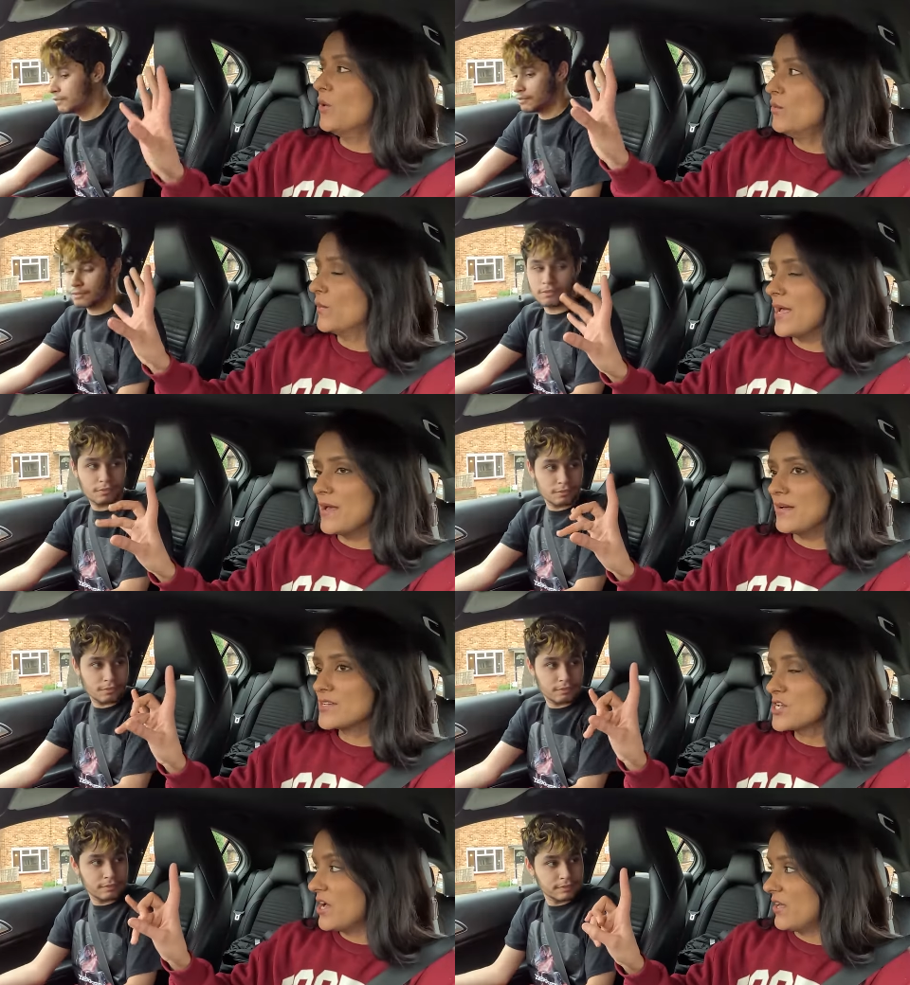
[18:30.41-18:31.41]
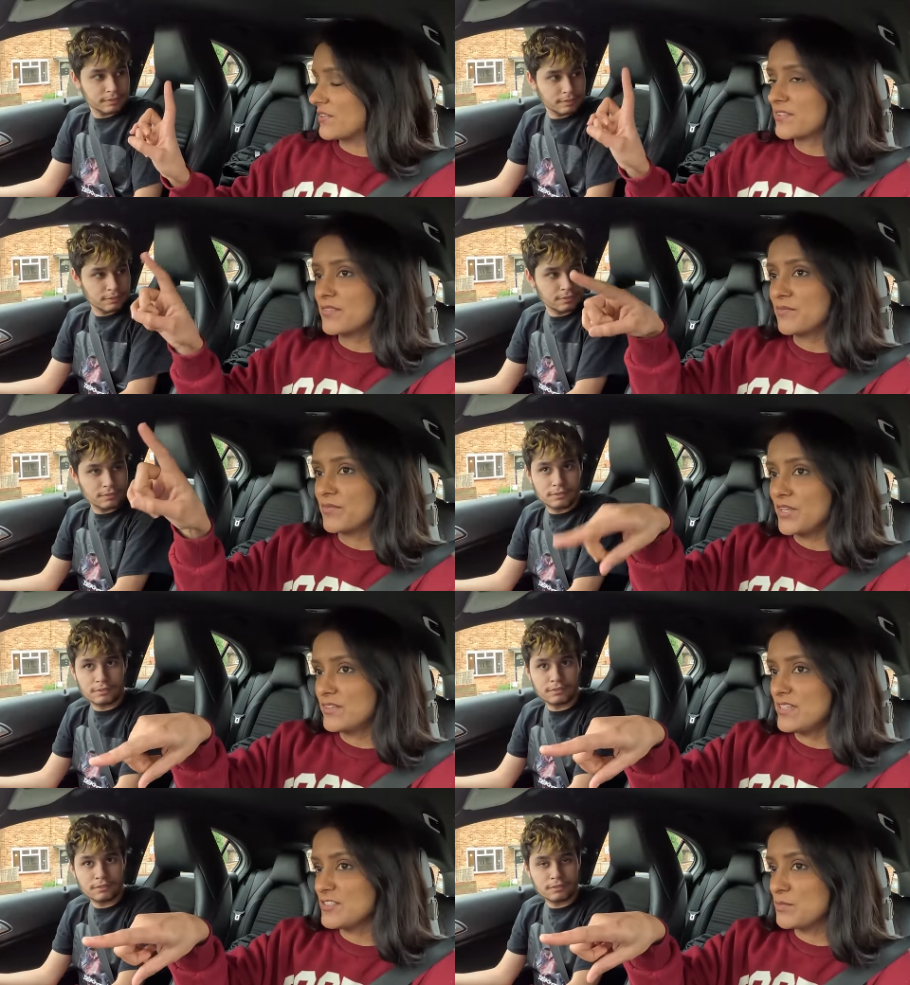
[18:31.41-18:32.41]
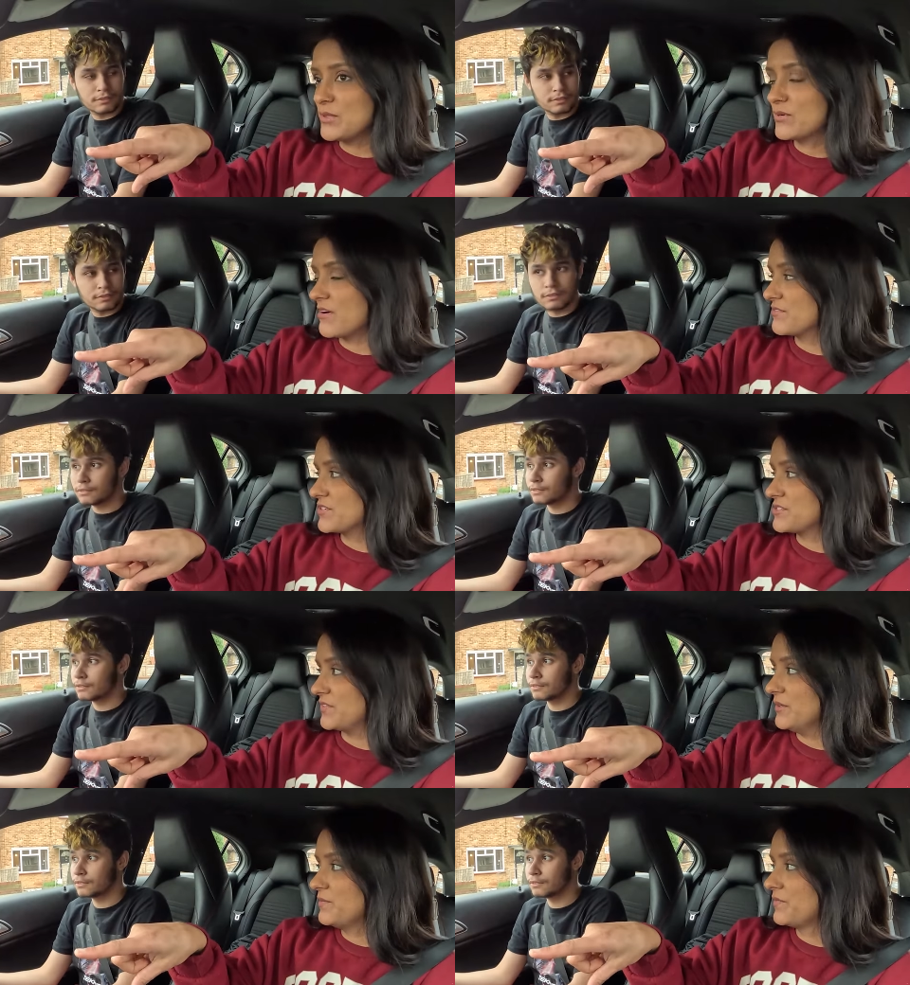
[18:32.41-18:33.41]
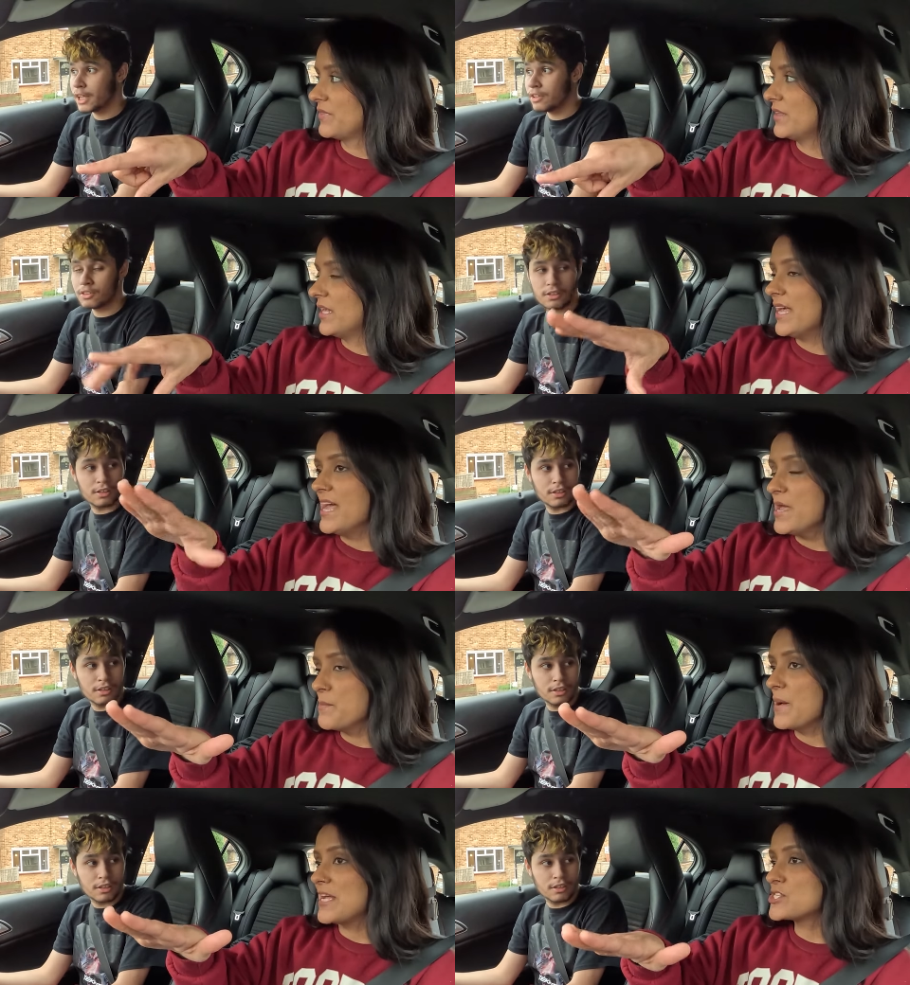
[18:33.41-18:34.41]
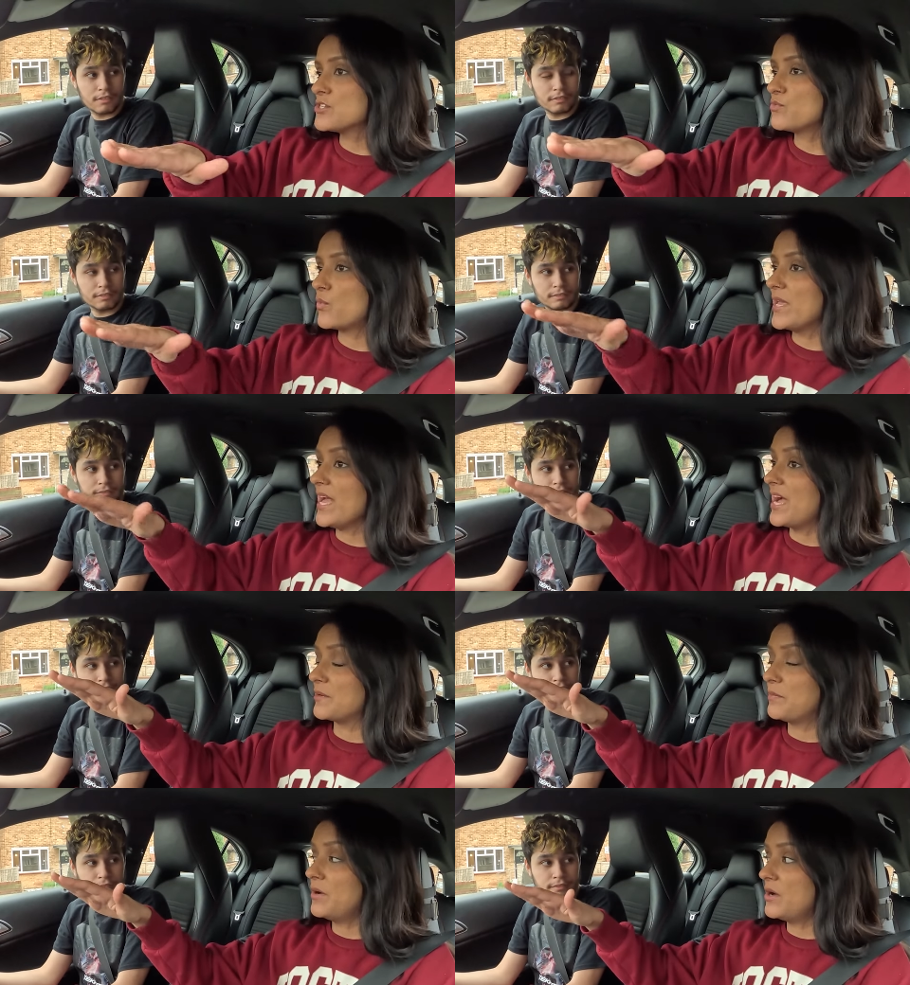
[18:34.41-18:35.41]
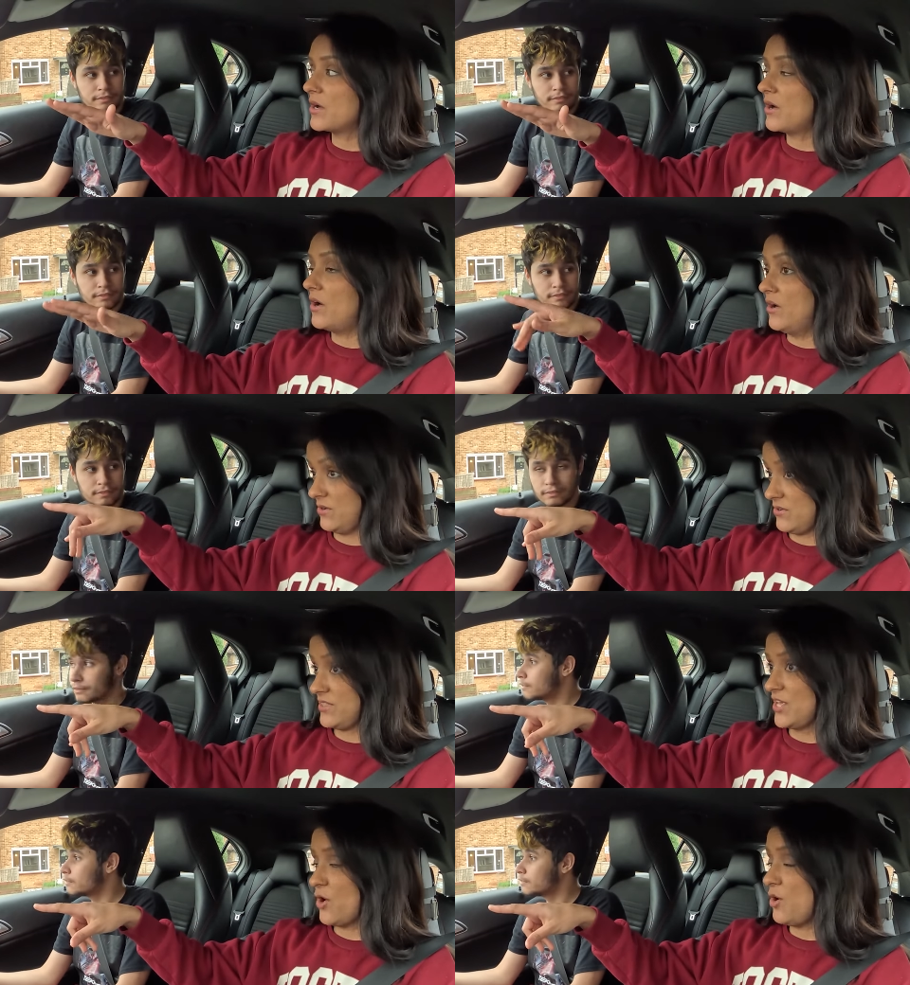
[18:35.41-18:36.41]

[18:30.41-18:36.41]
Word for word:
Speaker 1: Oh, task. You see this blue car in front of you? Yes. Imagine we had a parked car on the